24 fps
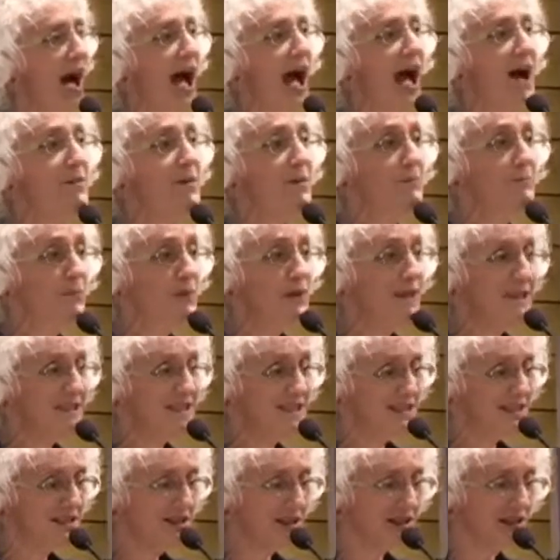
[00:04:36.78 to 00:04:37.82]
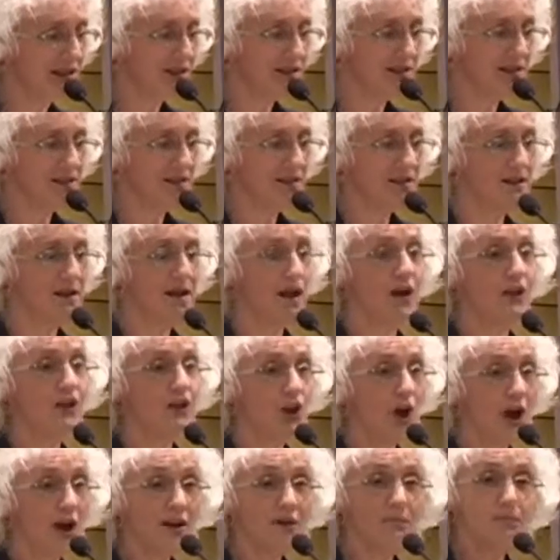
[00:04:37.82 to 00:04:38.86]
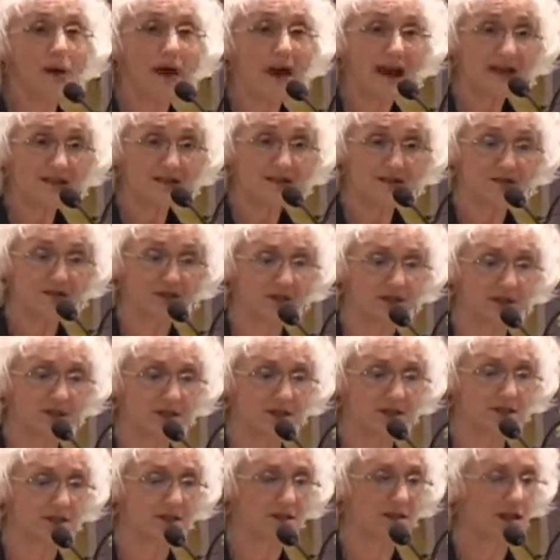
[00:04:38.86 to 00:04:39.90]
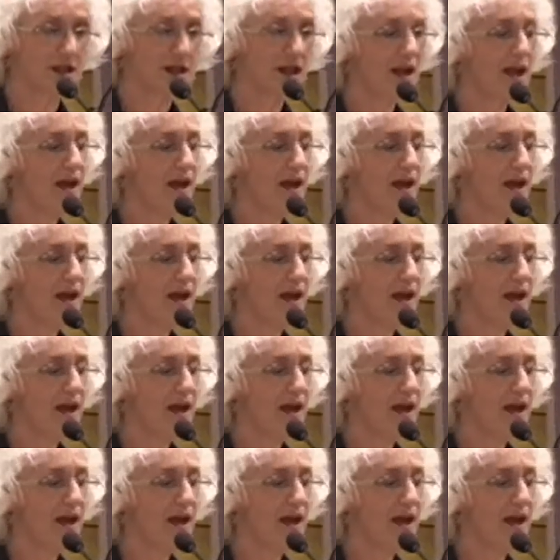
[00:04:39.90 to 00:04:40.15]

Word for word: I'm a peacenik, not a pacifist,